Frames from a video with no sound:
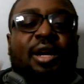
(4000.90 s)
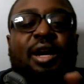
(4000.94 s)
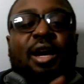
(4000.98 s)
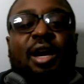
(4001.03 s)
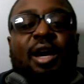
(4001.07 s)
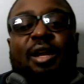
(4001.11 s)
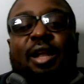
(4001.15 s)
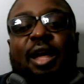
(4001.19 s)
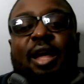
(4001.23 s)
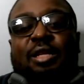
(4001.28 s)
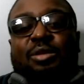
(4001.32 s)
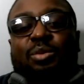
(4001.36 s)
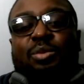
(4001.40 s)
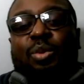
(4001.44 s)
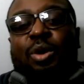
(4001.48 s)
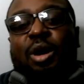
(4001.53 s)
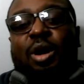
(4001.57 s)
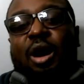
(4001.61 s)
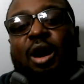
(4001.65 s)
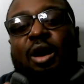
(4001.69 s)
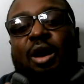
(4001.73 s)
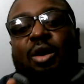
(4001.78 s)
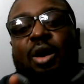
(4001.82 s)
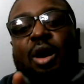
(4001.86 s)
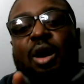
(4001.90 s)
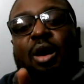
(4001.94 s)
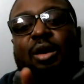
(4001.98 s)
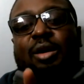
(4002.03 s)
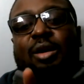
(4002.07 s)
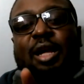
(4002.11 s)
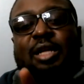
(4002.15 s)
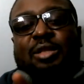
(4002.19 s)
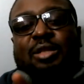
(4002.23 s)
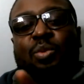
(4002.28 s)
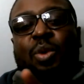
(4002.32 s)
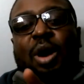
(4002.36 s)
And that's where
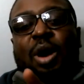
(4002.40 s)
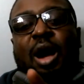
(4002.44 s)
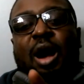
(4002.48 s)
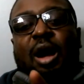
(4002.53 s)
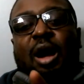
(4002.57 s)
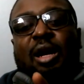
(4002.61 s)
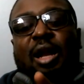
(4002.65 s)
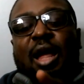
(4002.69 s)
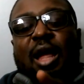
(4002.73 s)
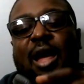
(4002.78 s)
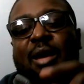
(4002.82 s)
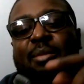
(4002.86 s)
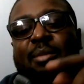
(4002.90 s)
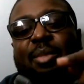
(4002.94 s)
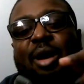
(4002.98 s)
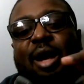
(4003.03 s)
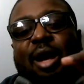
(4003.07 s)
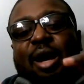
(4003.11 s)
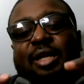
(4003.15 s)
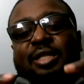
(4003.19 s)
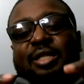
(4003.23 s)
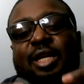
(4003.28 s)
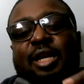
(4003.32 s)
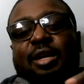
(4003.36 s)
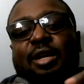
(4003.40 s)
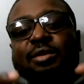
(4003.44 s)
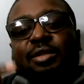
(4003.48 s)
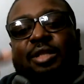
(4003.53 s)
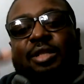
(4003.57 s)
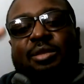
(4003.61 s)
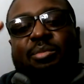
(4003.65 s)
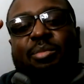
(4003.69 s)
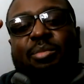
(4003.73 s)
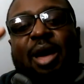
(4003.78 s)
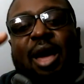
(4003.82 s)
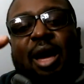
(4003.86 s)
that's why our linebackers, they don't
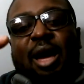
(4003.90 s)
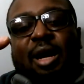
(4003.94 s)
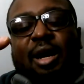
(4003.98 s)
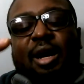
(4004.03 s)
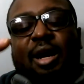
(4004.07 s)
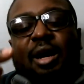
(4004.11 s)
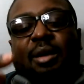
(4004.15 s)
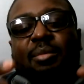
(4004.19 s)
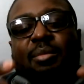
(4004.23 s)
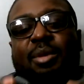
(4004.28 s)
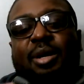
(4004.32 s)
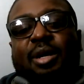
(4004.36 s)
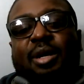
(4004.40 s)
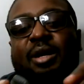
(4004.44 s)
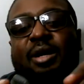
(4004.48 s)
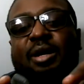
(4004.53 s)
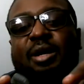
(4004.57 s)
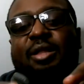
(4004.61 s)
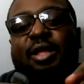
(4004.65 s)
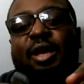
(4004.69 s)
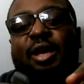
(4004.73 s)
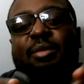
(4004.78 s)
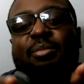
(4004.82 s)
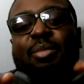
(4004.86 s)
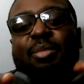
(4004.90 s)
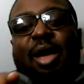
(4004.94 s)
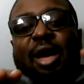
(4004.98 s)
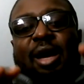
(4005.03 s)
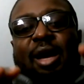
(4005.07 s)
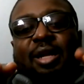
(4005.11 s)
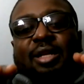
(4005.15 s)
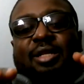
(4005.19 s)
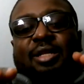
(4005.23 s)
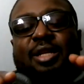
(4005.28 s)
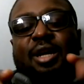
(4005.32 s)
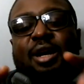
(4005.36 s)
just back up. They back
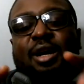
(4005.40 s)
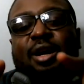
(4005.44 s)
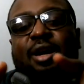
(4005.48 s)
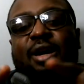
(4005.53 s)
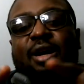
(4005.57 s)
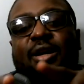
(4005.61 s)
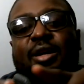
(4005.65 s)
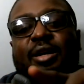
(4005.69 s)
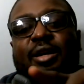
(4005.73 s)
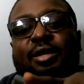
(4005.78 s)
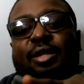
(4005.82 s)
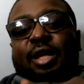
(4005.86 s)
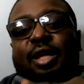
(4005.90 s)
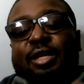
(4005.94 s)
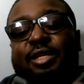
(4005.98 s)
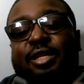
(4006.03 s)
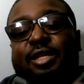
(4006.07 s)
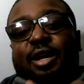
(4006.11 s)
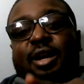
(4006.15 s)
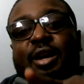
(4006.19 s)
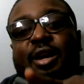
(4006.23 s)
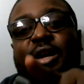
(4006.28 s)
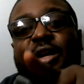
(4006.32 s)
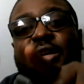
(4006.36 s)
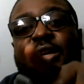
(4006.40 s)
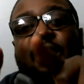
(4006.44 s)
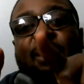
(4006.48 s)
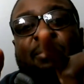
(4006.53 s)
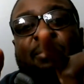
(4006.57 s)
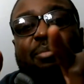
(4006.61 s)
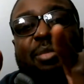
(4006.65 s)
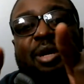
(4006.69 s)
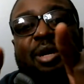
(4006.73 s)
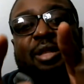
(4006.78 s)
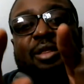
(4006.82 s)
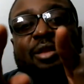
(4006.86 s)
and turn. They turn and they
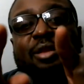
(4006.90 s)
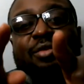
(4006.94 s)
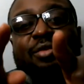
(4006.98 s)
meet the